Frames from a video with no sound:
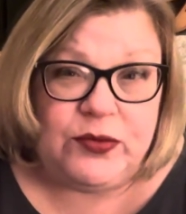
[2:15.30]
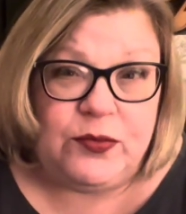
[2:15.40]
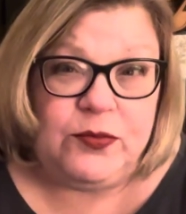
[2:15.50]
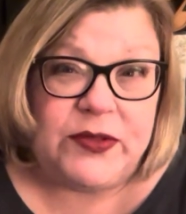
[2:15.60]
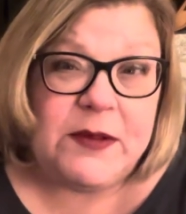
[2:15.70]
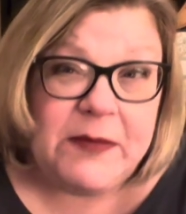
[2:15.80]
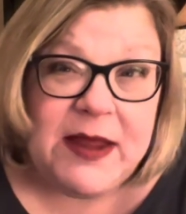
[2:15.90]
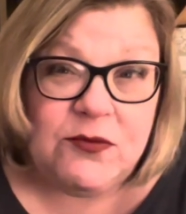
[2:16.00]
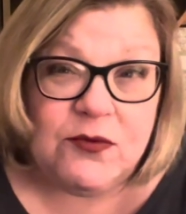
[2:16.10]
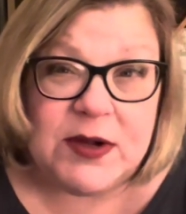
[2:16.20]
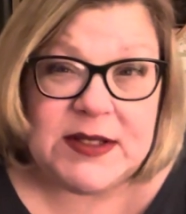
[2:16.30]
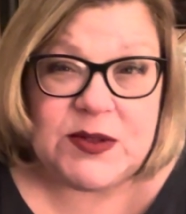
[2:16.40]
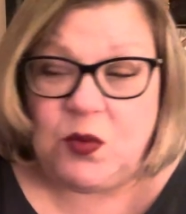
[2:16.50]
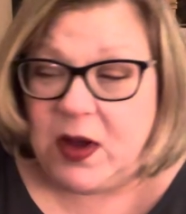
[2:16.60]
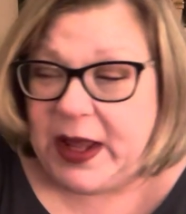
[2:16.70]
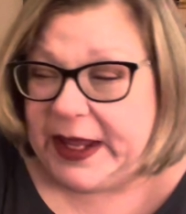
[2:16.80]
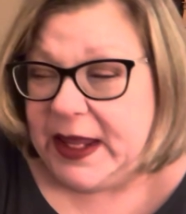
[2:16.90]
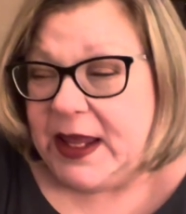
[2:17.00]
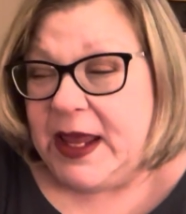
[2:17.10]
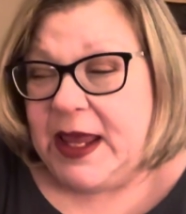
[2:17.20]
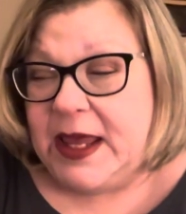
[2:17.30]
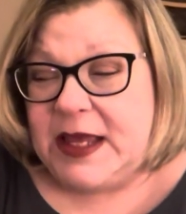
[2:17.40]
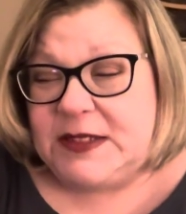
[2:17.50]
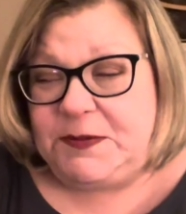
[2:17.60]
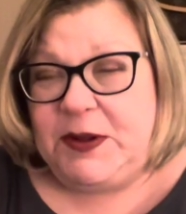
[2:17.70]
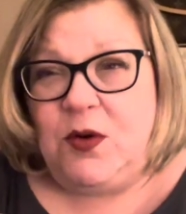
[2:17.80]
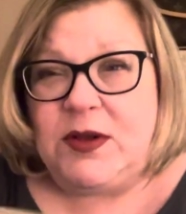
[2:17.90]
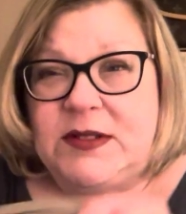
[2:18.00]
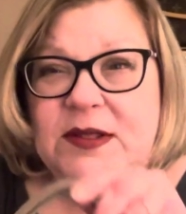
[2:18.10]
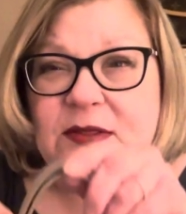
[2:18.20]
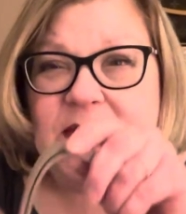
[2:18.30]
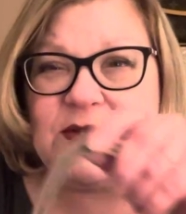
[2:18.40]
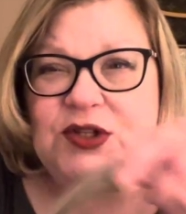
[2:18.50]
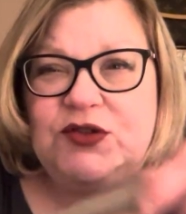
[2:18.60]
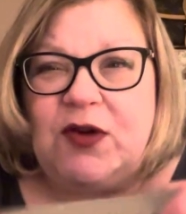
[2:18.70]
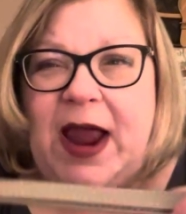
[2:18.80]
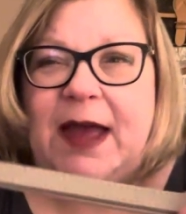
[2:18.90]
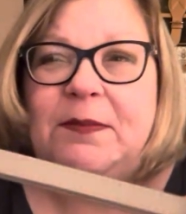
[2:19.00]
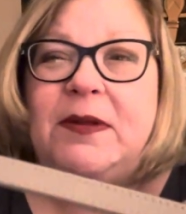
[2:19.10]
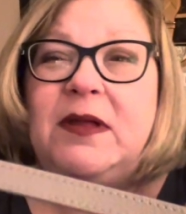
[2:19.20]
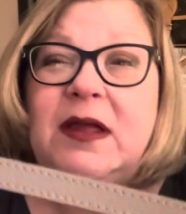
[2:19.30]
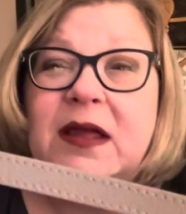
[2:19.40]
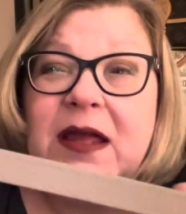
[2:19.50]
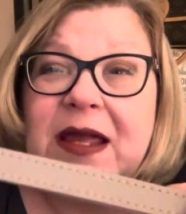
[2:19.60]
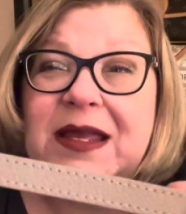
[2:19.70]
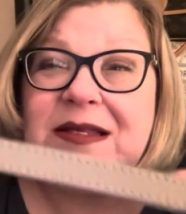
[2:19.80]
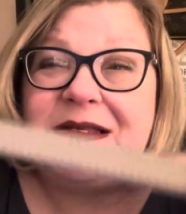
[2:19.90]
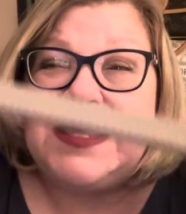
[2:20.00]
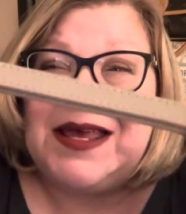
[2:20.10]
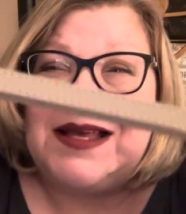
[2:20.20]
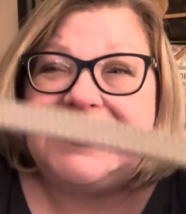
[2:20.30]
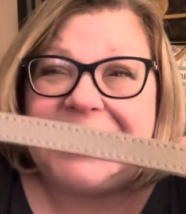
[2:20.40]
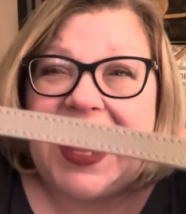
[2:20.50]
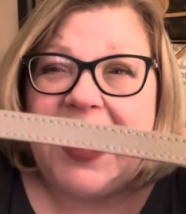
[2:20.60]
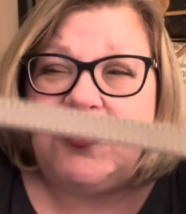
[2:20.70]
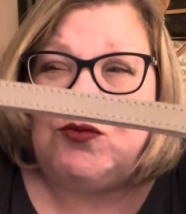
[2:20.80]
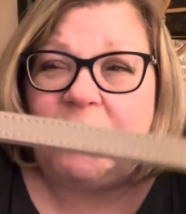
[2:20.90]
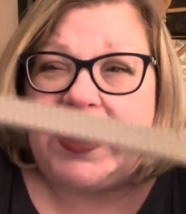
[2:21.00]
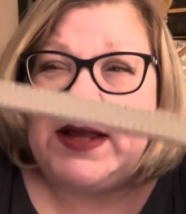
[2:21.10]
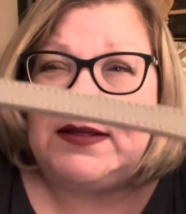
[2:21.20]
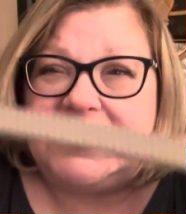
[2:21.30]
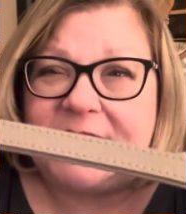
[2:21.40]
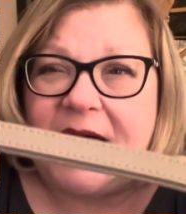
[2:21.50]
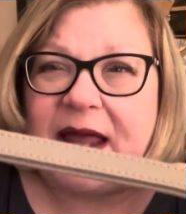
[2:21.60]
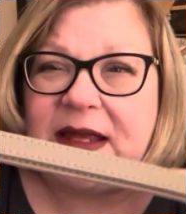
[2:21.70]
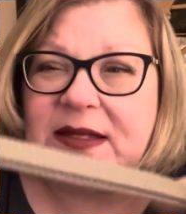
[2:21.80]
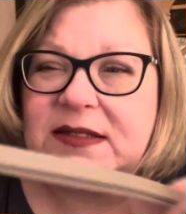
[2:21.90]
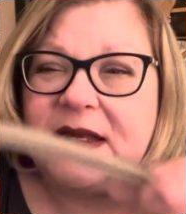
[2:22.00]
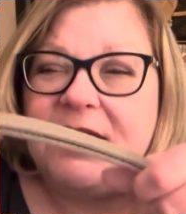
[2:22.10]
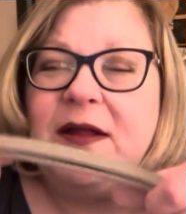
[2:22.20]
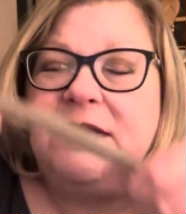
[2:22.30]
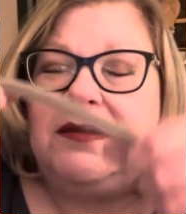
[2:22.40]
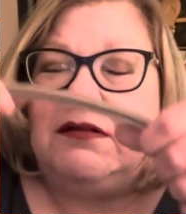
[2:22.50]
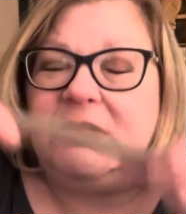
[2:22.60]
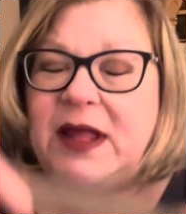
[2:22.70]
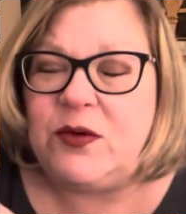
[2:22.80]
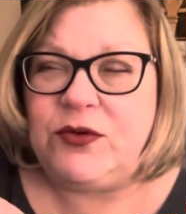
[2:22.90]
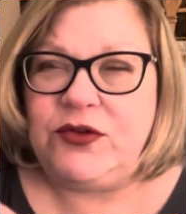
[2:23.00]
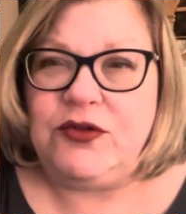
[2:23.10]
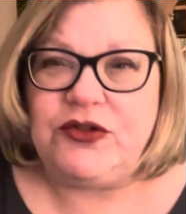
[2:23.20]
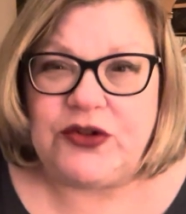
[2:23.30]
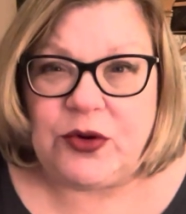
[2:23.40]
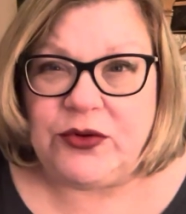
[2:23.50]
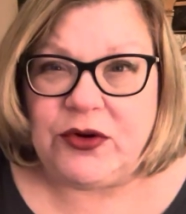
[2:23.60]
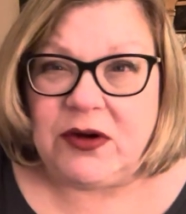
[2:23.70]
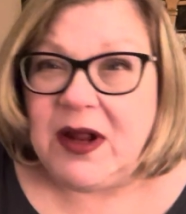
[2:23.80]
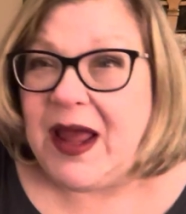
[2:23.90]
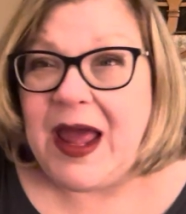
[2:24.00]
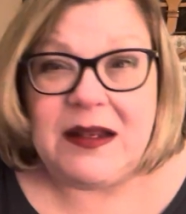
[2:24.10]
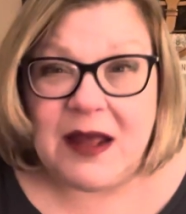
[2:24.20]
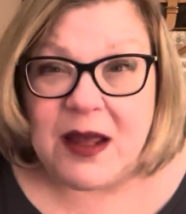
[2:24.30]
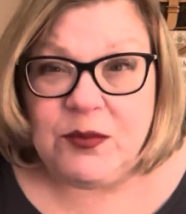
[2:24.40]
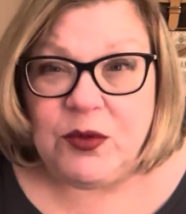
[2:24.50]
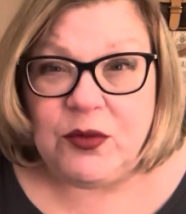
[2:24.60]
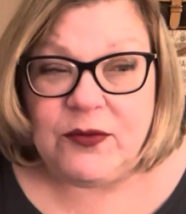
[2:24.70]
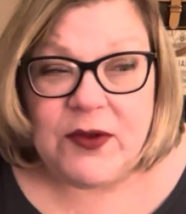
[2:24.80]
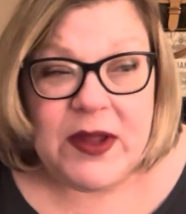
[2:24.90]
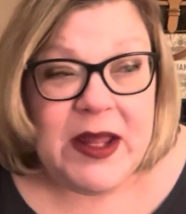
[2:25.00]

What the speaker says: the main reason why, is because this strap is the exact right size to lay on your shoulder and not move.